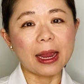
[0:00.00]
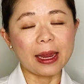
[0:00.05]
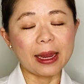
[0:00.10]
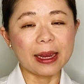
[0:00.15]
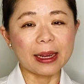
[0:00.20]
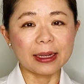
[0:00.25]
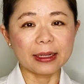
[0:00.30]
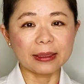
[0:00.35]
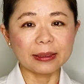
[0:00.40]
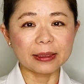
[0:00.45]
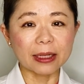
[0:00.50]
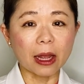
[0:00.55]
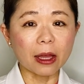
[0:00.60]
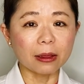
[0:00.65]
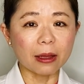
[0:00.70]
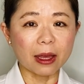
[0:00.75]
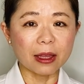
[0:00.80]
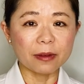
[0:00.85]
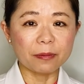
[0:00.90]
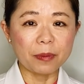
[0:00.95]
And a
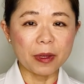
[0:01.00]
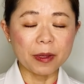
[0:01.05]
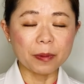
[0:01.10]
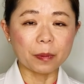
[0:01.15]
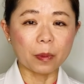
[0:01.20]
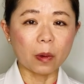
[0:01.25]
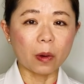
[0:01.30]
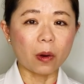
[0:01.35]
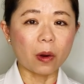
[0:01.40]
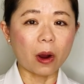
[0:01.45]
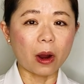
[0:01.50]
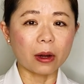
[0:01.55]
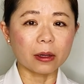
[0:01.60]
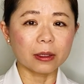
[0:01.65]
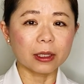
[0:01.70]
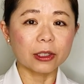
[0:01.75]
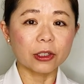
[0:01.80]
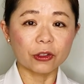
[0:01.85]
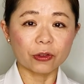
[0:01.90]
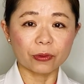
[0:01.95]
lot of people are
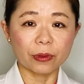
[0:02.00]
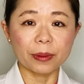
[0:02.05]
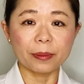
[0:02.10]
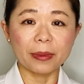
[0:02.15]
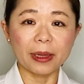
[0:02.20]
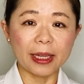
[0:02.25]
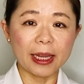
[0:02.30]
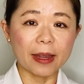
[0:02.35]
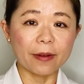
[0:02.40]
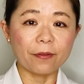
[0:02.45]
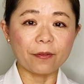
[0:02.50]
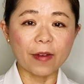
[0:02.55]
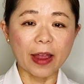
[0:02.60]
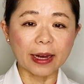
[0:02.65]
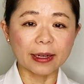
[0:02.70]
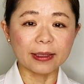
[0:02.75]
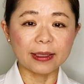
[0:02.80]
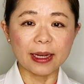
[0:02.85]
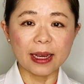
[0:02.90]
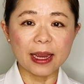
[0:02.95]
extremely
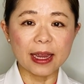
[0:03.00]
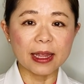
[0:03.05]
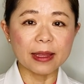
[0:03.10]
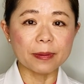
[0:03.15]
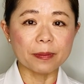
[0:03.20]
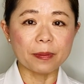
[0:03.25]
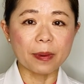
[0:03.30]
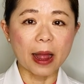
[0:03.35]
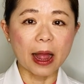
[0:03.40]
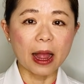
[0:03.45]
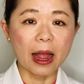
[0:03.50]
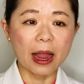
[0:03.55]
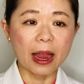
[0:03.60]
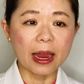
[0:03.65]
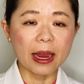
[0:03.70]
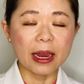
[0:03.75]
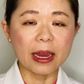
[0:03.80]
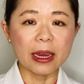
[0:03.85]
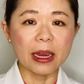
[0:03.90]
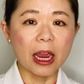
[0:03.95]
affected
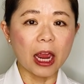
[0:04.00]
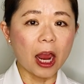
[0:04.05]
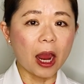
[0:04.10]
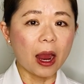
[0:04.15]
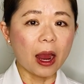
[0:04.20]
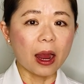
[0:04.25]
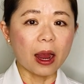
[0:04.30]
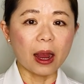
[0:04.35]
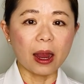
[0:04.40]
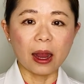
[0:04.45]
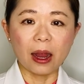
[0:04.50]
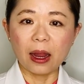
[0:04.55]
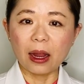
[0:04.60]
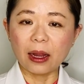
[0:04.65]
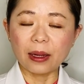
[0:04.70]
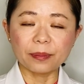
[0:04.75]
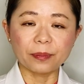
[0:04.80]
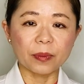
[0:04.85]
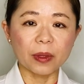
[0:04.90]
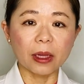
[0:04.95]
by
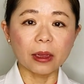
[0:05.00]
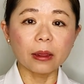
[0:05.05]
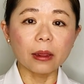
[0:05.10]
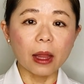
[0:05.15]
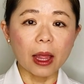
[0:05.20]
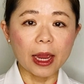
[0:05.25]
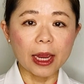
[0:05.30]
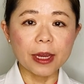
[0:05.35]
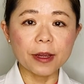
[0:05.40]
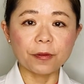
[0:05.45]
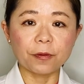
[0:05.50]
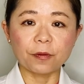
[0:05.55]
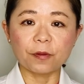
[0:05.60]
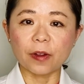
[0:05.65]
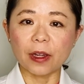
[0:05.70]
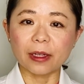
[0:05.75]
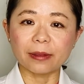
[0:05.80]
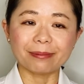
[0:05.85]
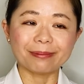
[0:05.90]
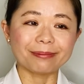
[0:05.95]
life
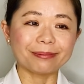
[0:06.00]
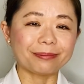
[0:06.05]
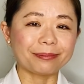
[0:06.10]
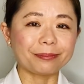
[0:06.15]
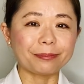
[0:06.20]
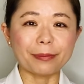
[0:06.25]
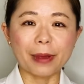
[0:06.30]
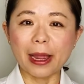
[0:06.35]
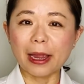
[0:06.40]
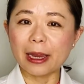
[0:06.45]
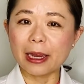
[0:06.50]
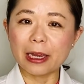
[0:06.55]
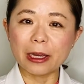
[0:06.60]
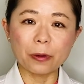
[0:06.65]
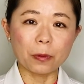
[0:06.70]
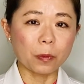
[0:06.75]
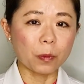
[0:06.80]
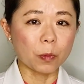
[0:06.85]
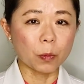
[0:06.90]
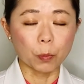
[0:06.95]
and by
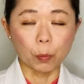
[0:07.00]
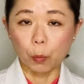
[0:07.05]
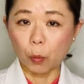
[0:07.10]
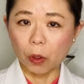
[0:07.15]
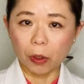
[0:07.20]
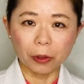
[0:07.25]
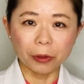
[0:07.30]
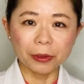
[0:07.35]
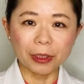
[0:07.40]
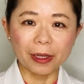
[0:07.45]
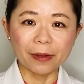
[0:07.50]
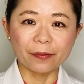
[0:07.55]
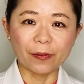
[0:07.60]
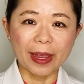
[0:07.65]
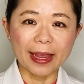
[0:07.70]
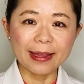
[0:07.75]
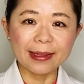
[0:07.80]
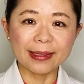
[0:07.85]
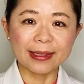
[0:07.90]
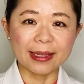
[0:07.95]
world
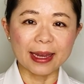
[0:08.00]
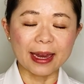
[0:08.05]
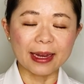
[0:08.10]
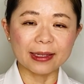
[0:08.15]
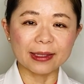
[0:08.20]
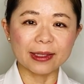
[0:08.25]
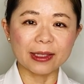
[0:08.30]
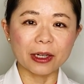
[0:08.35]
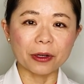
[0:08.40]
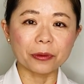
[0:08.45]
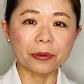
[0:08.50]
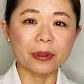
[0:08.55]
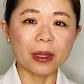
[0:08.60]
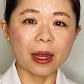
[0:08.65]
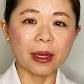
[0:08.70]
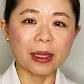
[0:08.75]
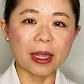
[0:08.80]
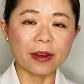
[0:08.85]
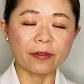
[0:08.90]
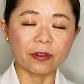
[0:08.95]
events, and so
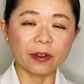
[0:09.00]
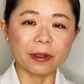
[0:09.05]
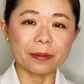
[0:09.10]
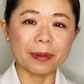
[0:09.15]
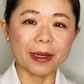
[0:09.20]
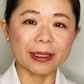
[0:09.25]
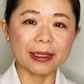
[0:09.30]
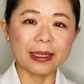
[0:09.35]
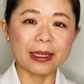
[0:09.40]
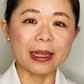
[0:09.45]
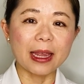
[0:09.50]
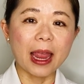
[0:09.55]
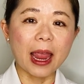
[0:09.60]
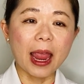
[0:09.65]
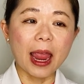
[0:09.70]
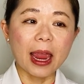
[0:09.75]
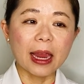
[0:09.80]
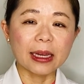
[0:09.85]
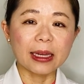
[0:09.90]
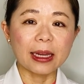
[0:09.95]
not everybody
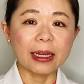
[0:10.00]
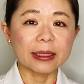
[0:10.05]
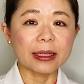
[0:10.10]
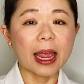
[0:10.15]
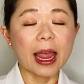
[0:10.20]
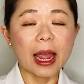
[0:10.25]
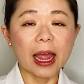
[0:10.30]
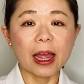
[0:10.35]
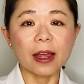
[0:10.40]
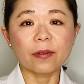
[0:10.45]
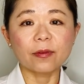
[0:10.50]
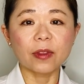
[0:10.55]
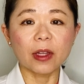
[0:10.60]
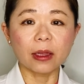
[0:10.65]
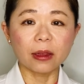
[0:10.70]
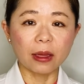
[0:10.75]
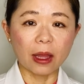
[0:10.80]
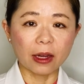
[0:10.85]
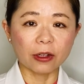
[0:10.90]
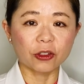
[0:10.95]
can have the
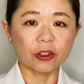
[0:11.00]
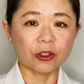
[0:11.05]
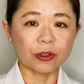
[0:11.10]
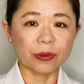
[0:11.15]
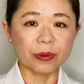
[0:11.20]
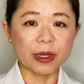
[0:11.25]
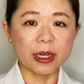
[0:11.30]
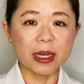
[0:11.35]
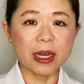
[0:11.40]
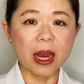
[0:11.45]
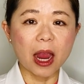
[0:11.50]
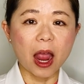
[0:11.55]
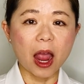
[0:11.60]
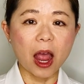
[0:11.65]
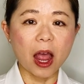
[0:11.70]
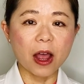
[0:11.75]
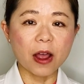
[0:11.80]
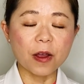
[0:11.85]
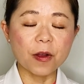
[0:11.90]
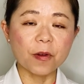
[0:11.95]
luxury
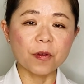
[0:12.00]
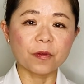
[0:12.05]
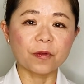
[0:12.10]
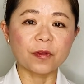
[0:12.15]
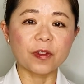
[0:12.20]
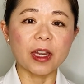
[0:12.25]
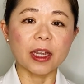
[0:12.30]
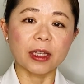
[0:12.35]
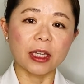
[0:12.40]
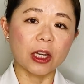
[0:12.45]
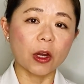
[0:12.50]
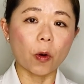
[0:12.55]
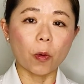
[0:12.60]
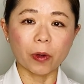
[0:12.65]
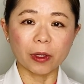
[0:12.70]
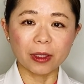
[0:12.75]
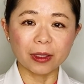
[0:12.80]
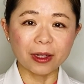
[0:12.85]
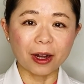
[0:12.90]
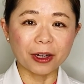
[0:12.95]
of getting
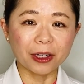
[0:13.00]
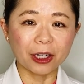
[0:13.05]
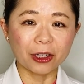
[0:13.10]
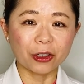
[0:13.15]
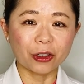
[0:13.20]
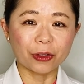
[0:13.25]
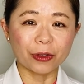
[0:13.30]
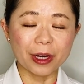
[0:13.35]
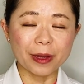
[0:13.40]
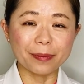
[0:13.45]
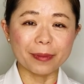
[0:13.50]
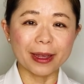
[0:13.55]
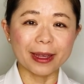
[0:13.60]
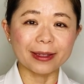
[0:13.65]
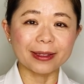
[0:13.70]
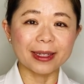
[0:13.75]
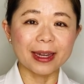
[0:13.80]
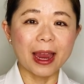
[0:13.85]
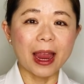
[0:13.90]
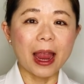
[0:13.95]
orthodontic
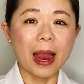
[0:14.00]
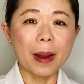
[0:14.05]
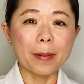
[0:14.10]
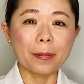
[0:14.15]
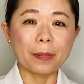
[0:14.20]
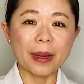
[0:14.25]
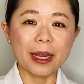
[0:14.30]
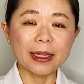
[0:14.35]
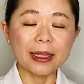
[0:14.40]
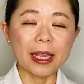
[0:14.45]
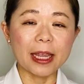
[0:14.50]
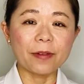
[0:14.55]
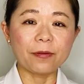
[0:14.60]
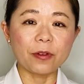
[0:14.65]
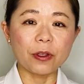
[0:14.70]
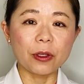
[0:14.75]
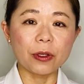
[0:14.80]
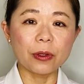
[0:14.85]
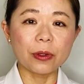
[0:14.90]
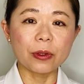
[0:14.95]
treatment. But if
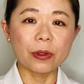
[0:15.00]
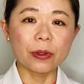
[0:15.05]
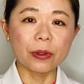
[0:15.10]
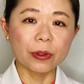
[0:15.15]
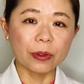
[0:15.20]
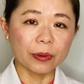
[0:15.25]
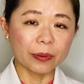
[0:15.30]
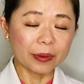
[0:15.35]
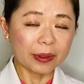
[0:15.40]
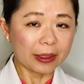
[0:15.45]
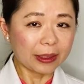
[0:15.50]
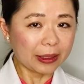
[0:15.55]
you